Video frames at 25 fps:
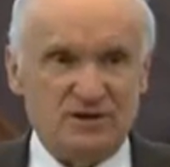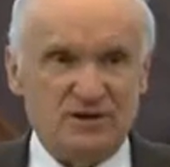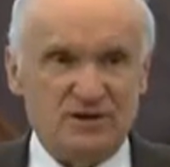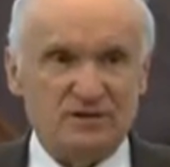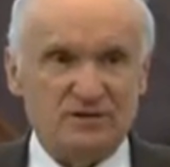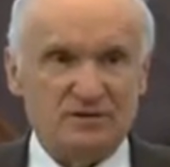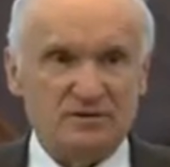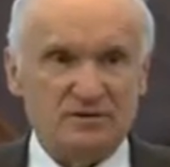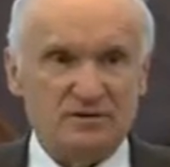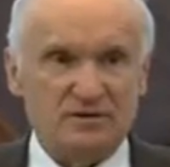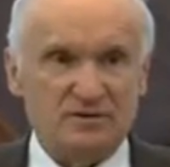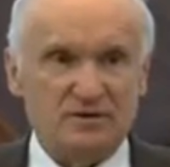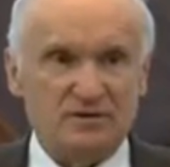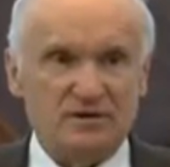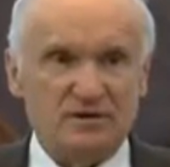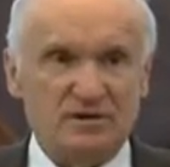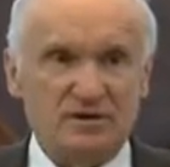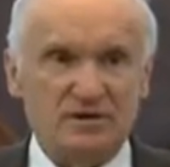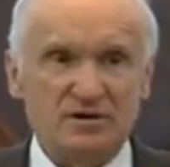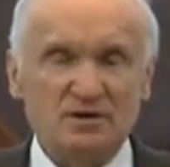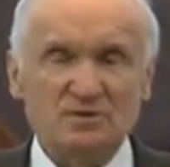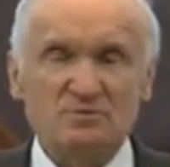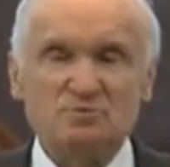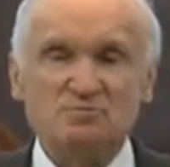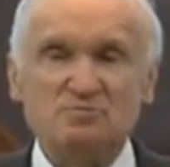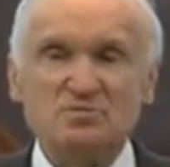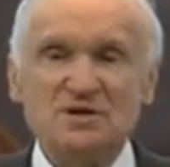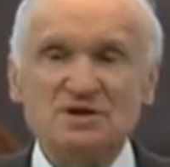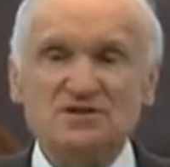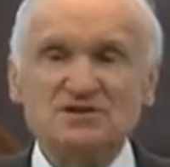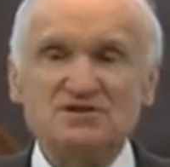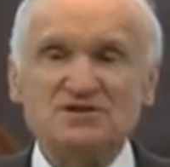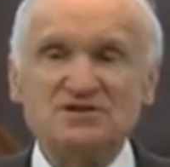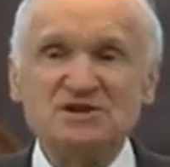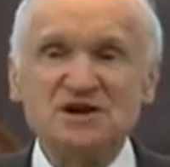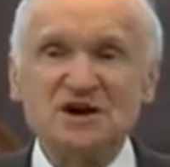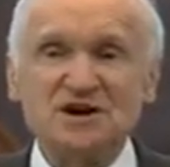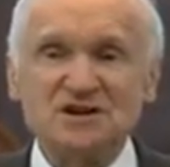say, God,
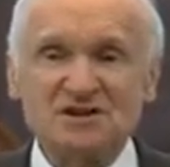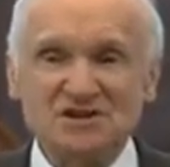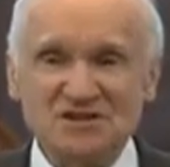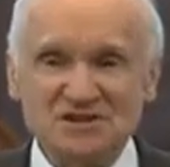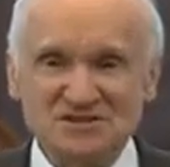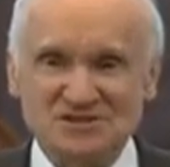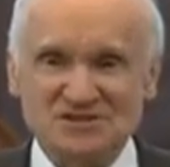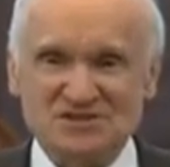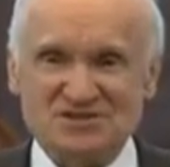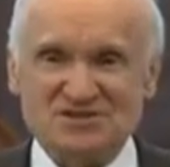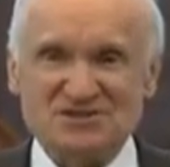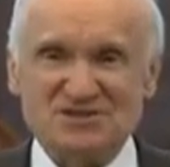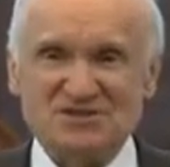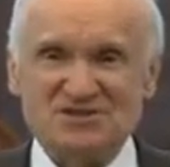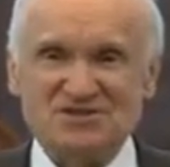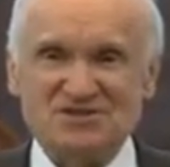forgive me.